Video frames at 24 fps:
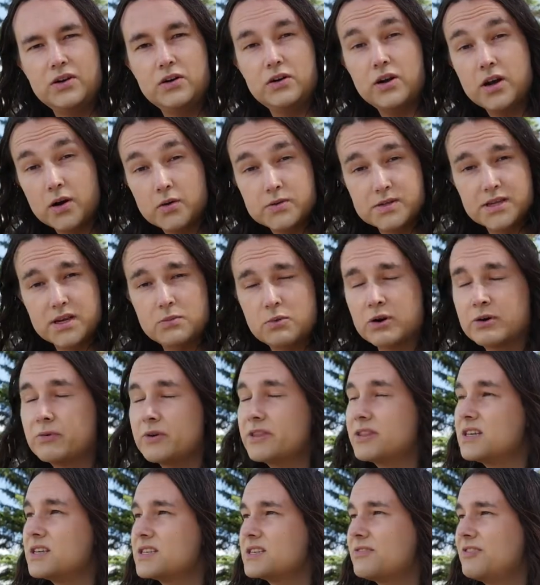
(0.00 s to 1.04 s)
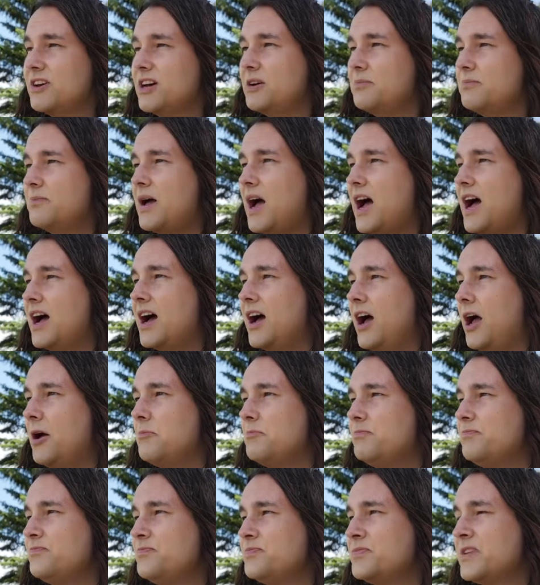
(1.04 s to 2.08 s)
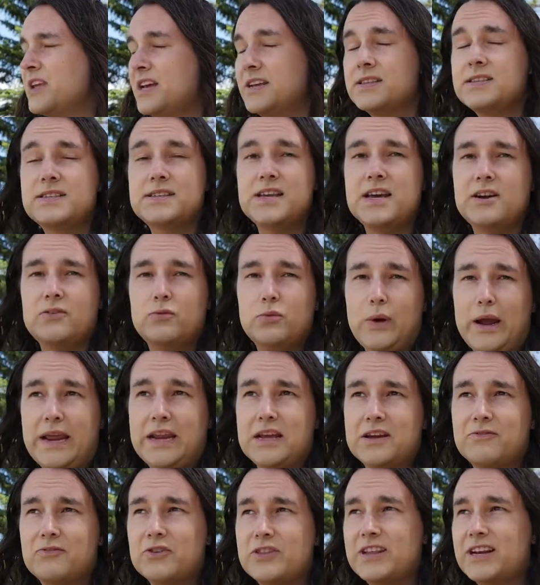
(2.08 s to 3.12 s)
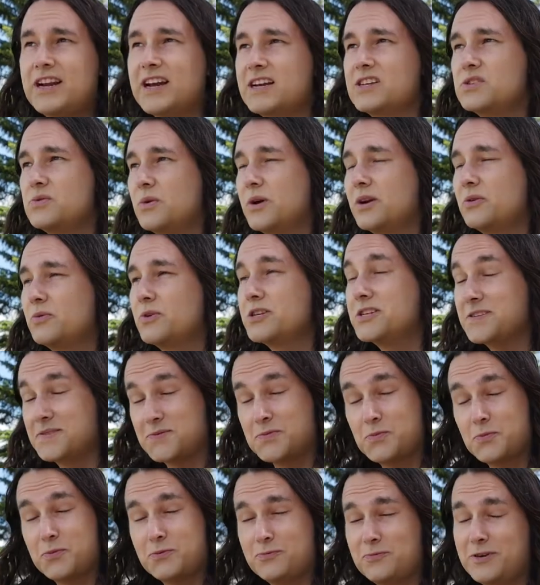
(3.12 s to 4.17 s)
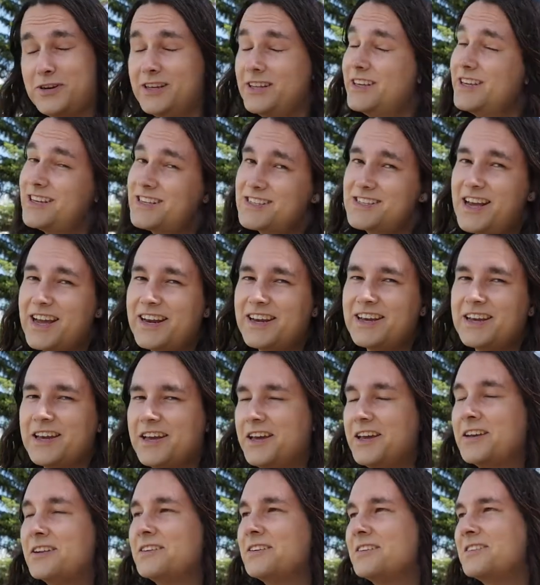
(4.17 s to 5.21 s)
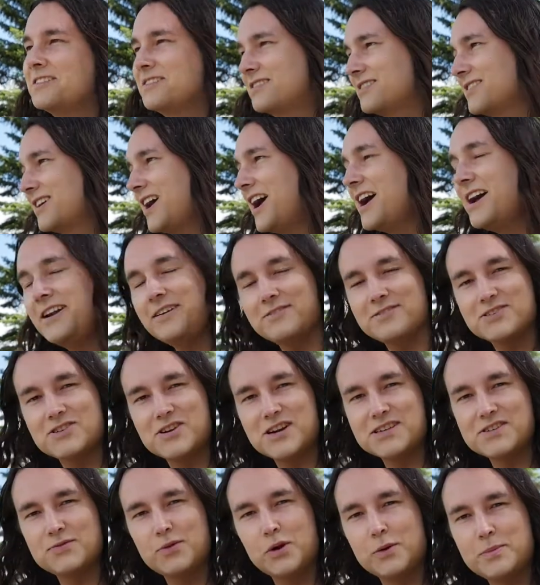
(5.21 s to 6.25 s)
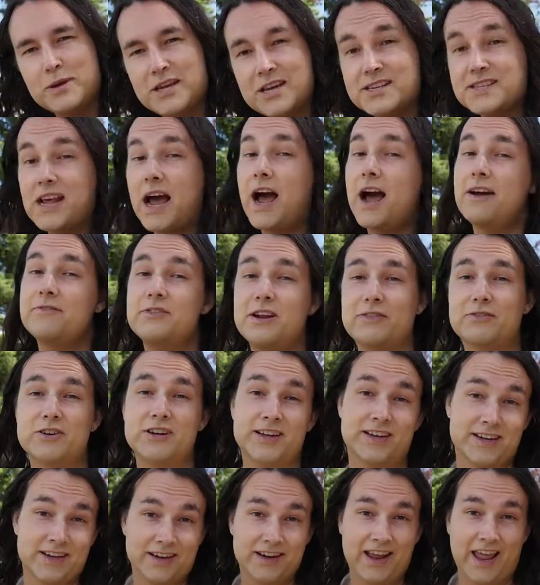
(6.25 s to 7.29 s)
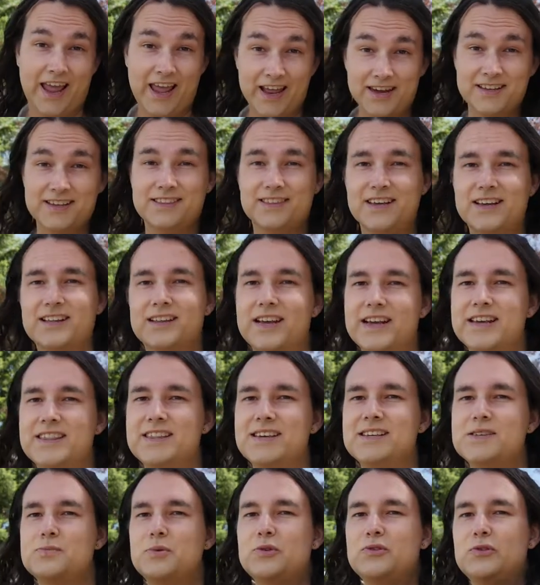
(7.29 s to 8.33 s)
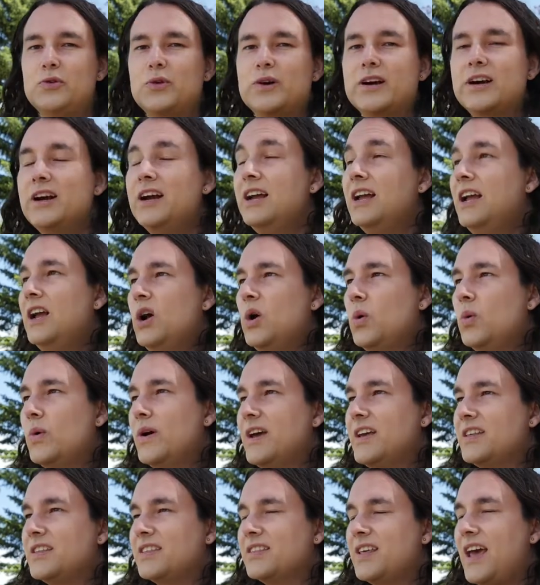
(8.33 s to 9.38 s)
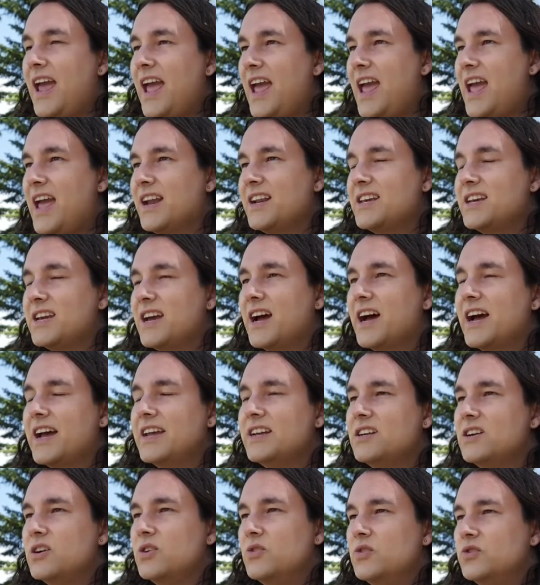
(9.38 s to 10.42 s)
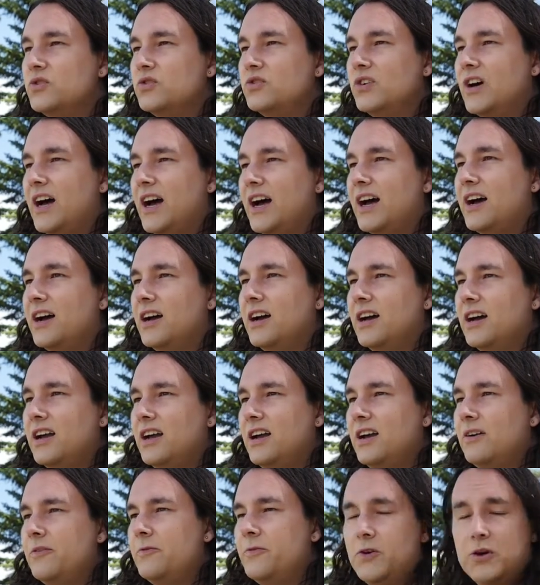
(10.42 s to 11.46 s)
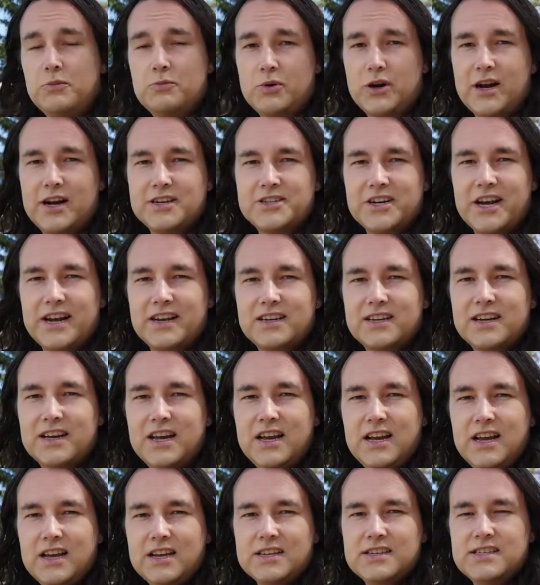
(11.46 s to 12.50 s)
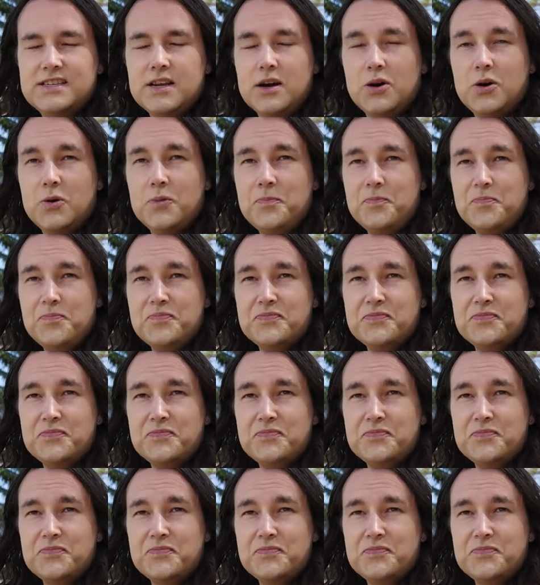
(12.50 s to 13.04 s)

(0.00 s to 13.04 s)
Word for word: go somewhere with this film um, instead of waiting for the next one, which is really exciting and kind of stressful because I've never done anything like this before with any kind of uh, film project. So